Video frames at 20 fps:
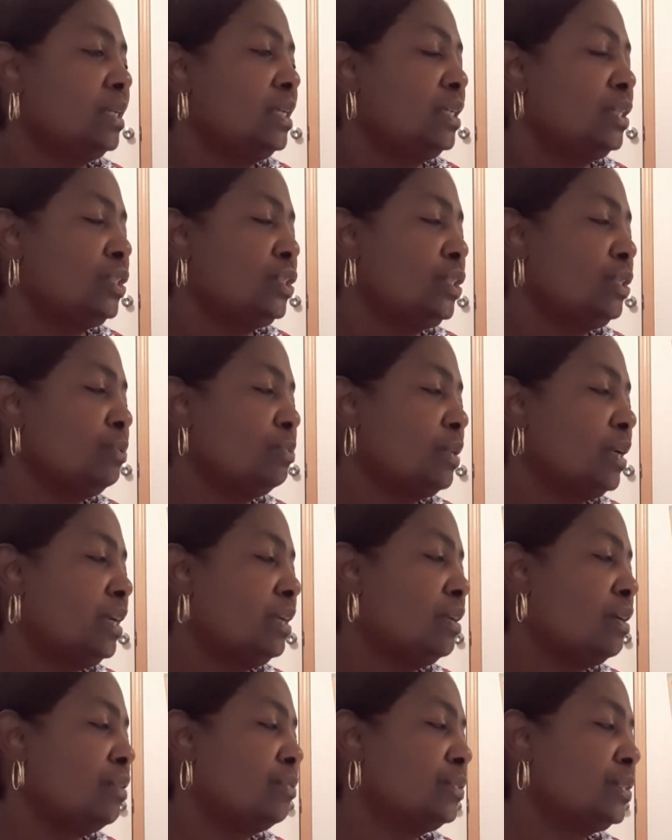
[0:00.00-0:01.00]
She ran
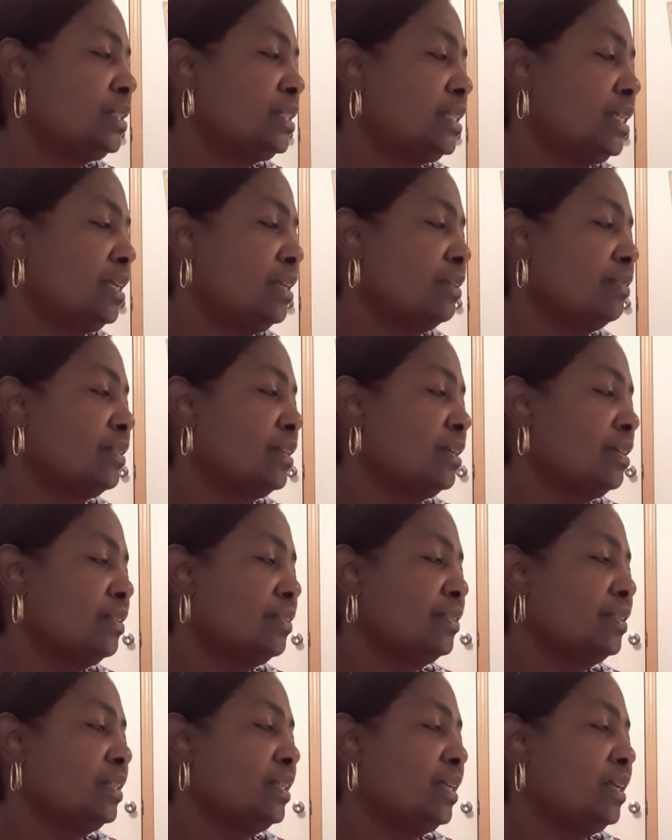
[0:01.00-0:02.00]
off to tell the
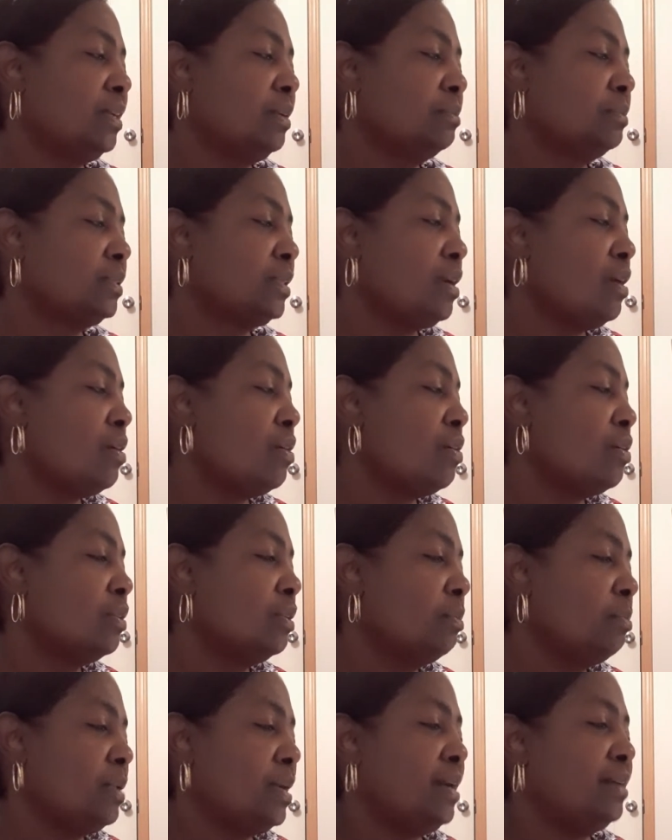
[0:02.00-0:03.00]
other lambs all
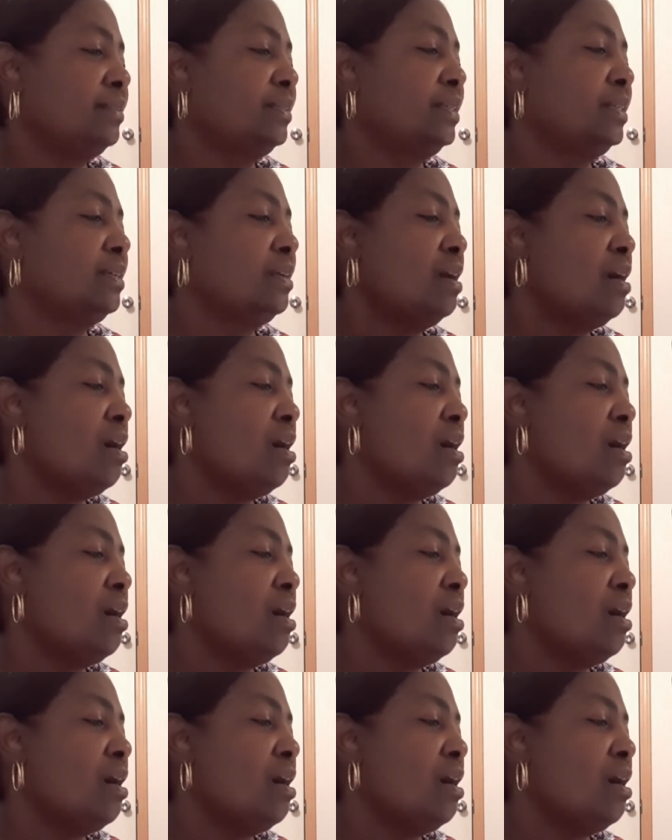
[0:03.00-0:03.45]
about it,